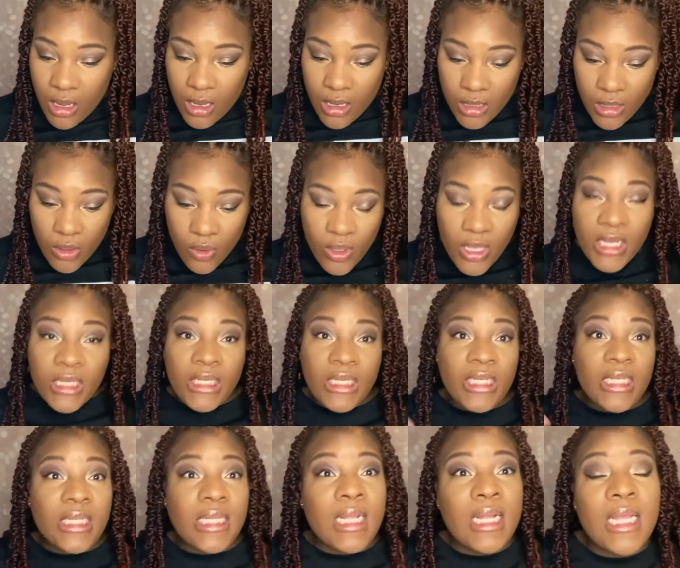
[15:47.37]
you can
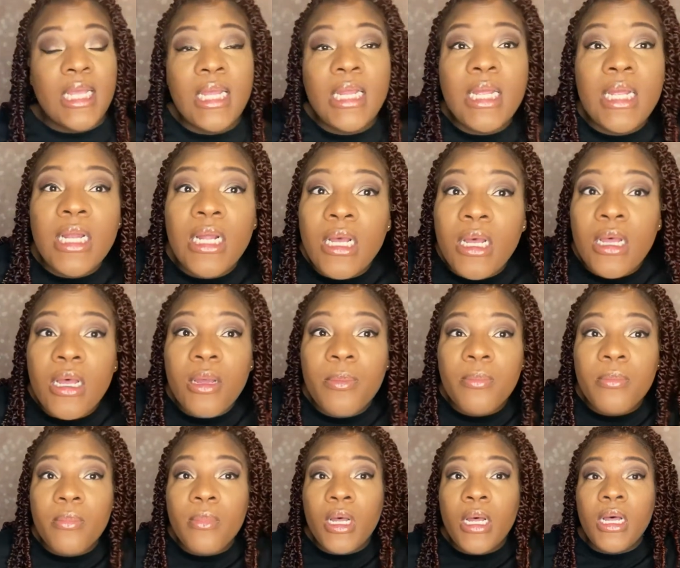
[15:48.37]
just clean it up,
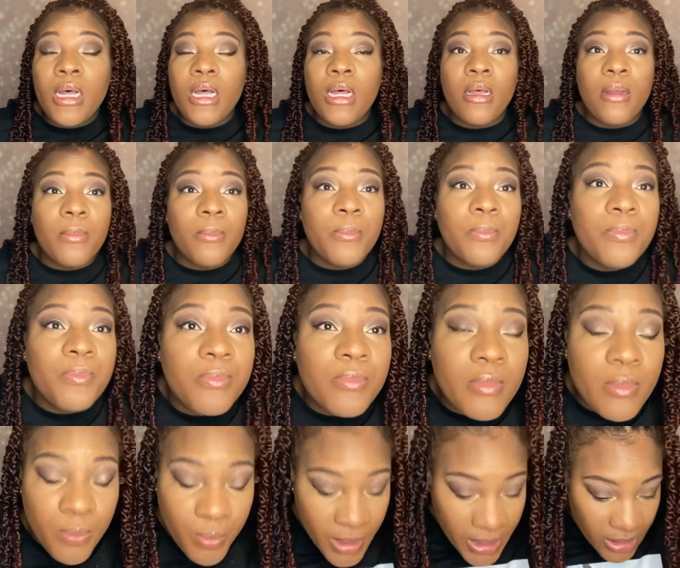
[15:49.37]

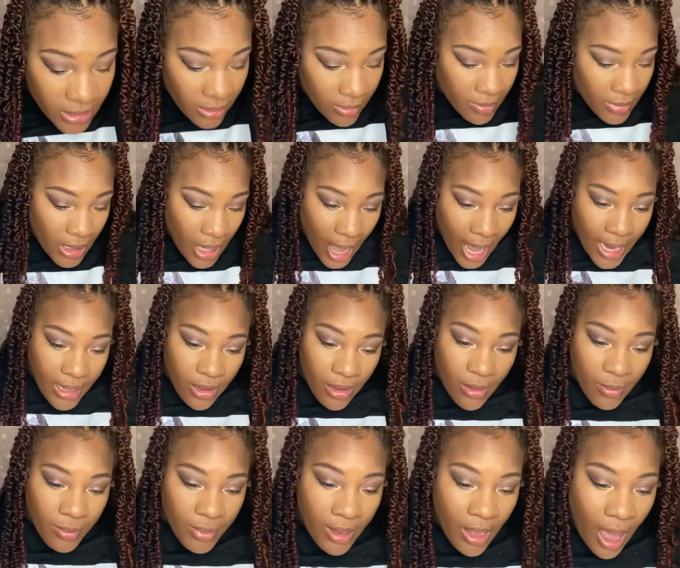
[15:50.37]
put some
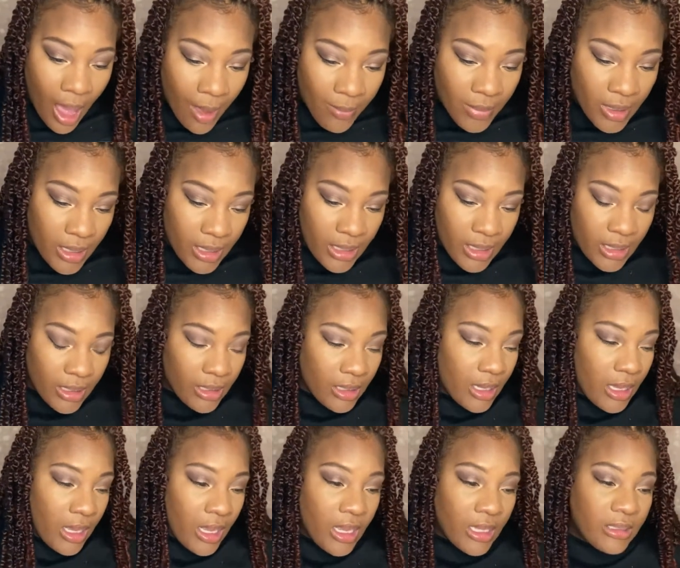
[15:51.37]
liner, but I'm gonna
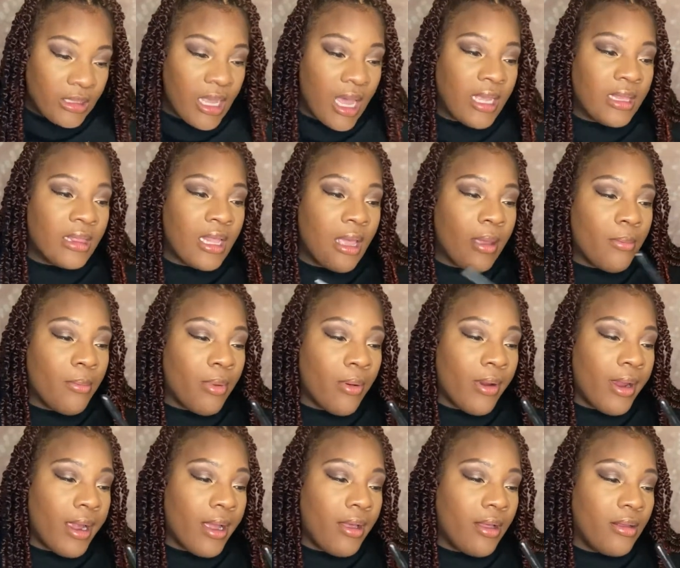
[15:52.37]
take that
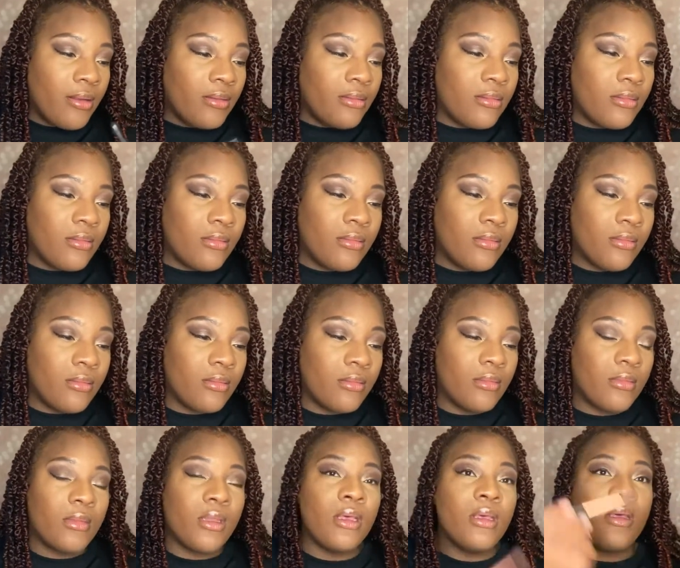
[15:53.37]
brown
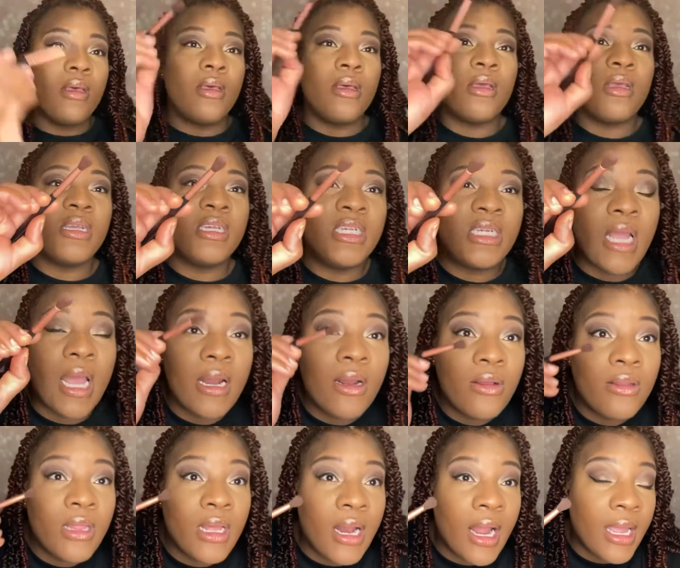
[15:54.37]
shadow
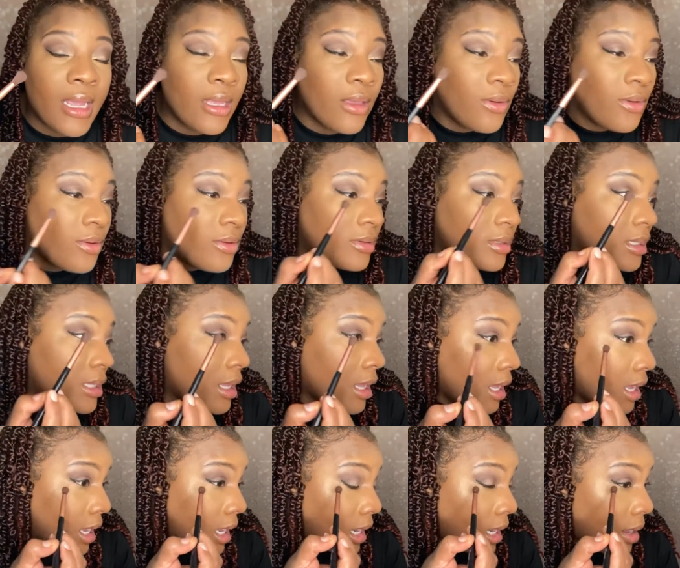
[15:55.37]
that I use
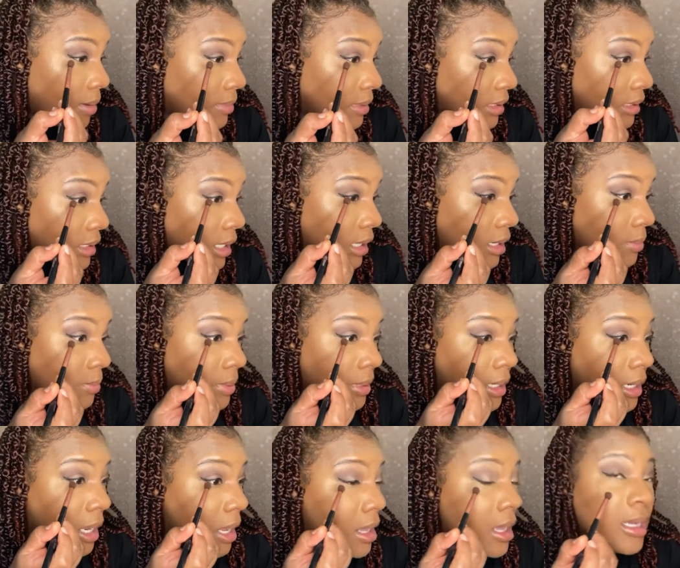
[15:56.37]
and I'm just gonna put
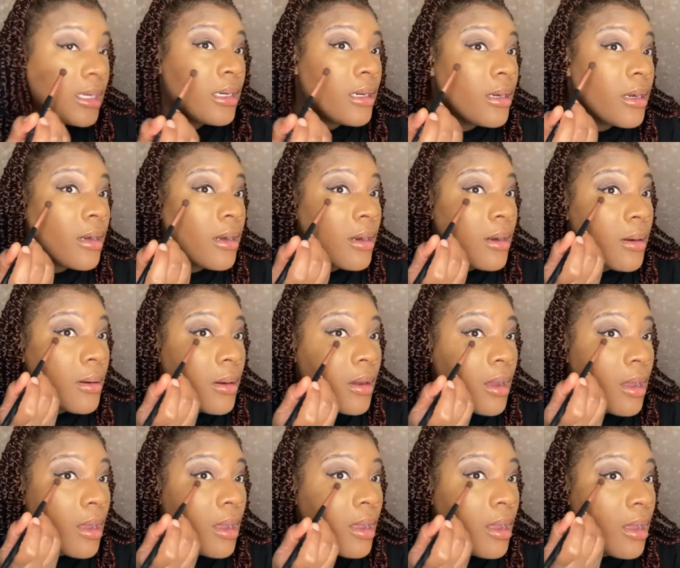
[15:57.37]
it under
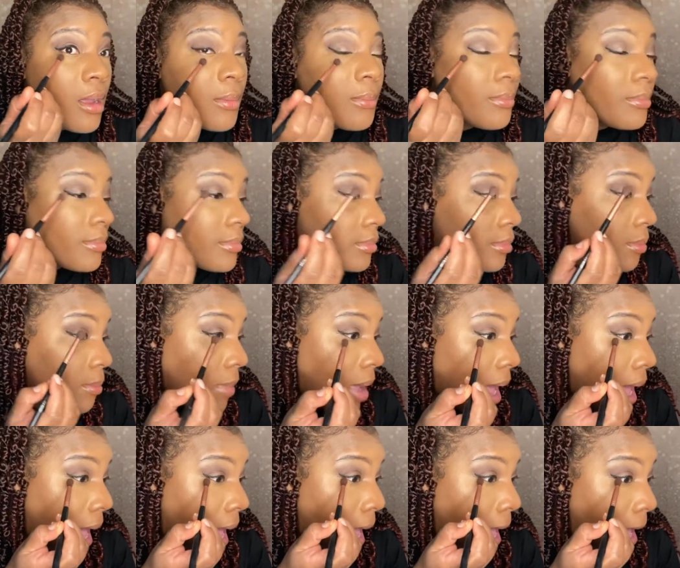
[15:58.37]
my
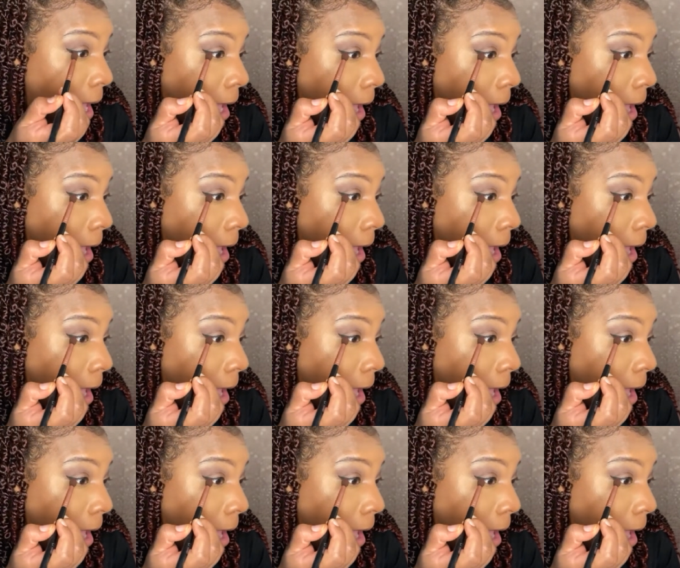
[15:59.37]
eye.